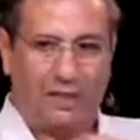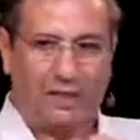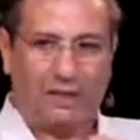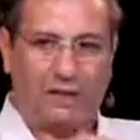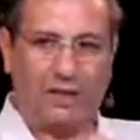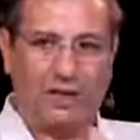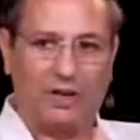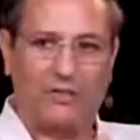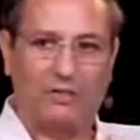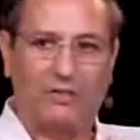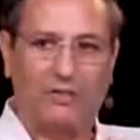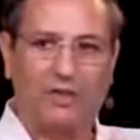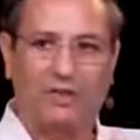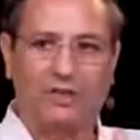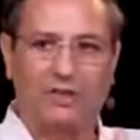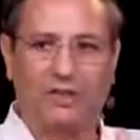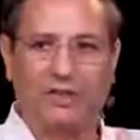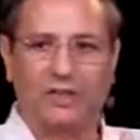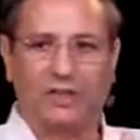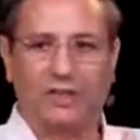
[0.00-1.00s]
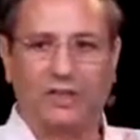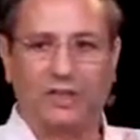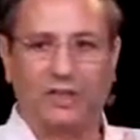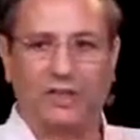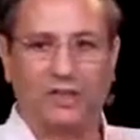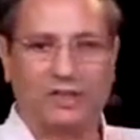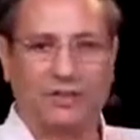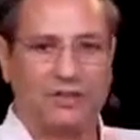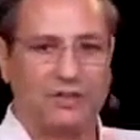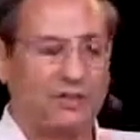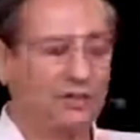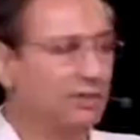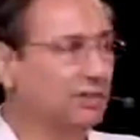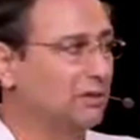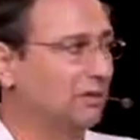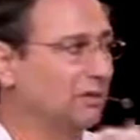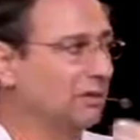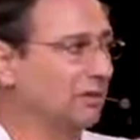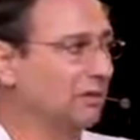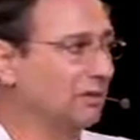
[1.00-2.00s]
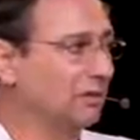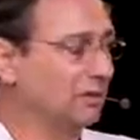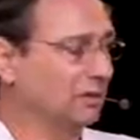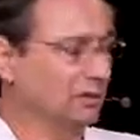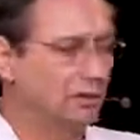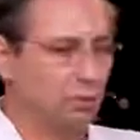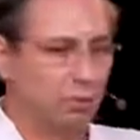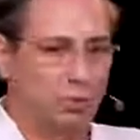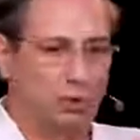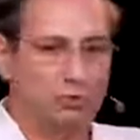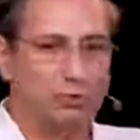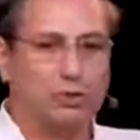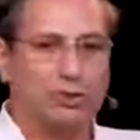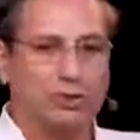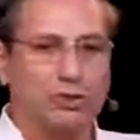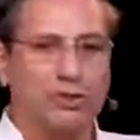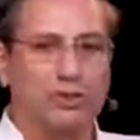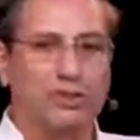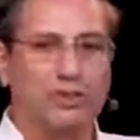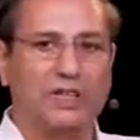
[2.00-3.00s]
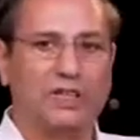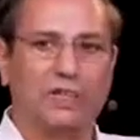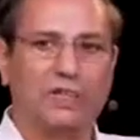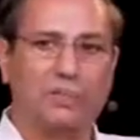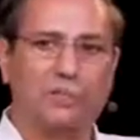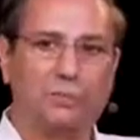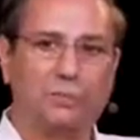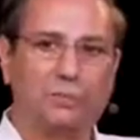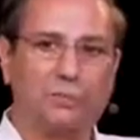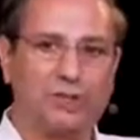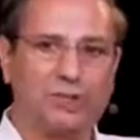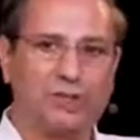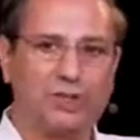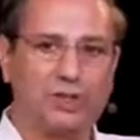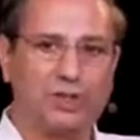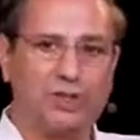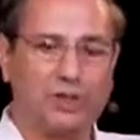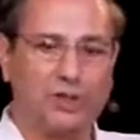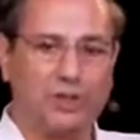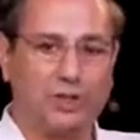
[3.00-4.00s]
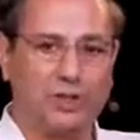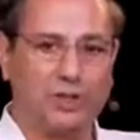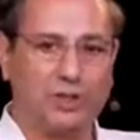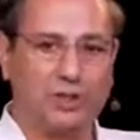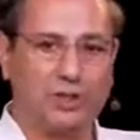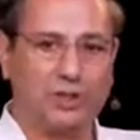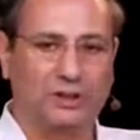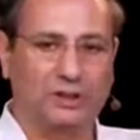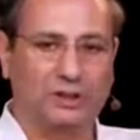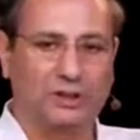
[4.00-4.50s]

The other thing is, I think we reached today to a position where